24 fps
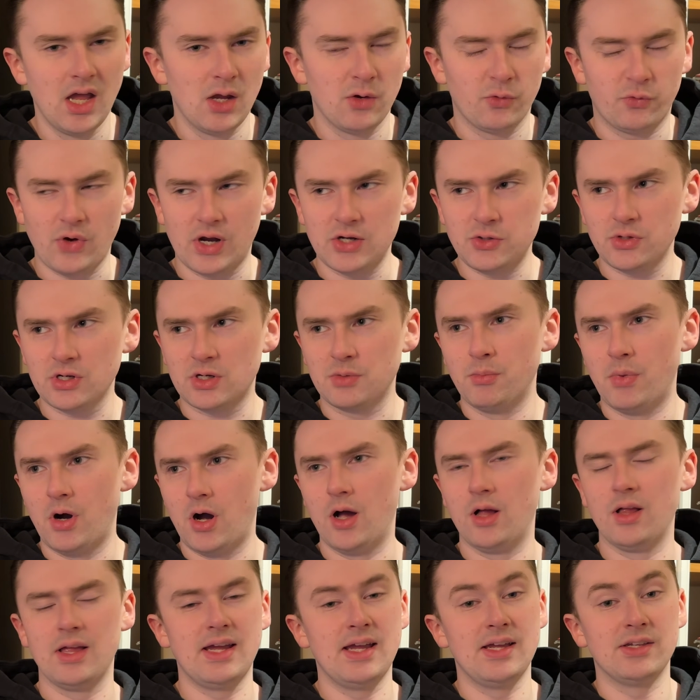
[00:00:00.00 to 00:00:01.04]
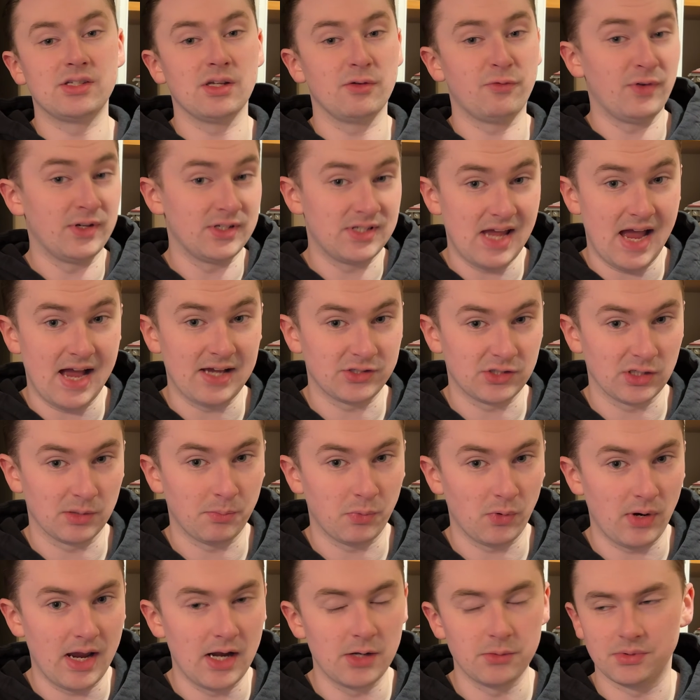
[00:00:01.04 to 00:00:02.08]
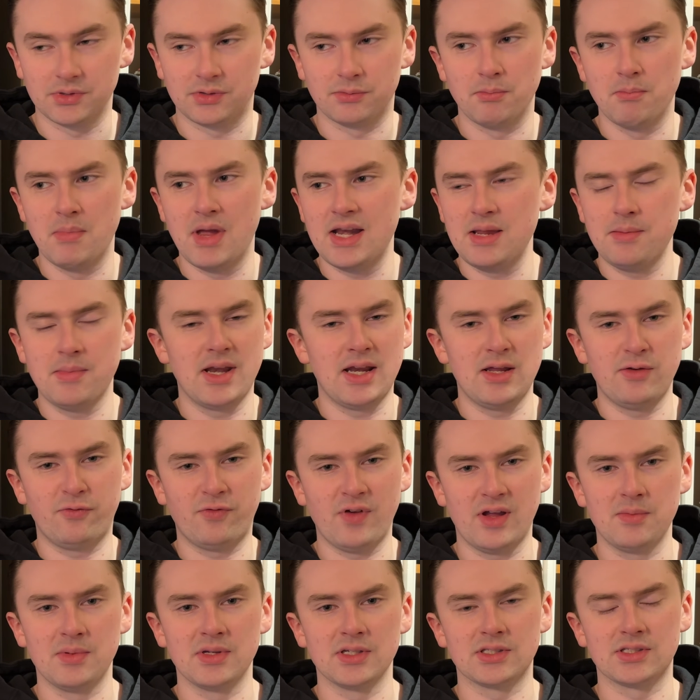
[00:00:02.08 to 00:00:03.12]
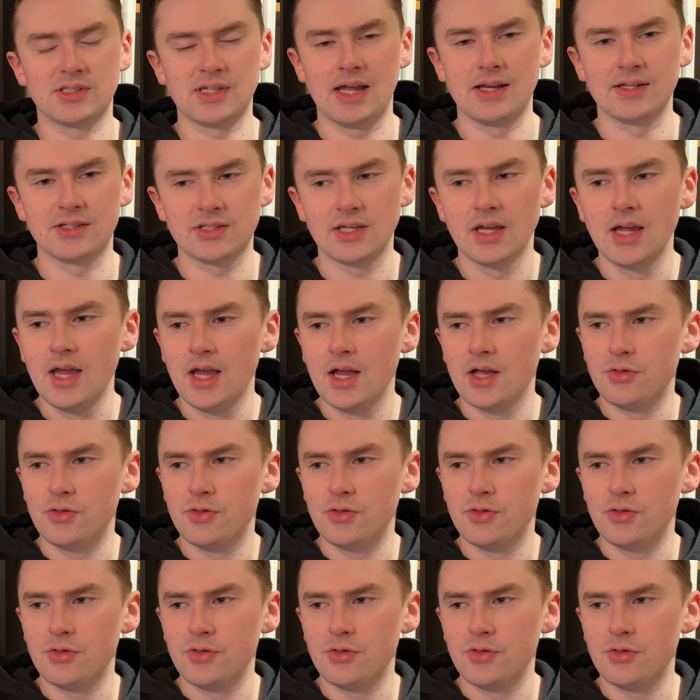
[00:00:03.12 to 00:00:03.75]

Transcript: Frederic Malle is a fantastic brand with many famous scents.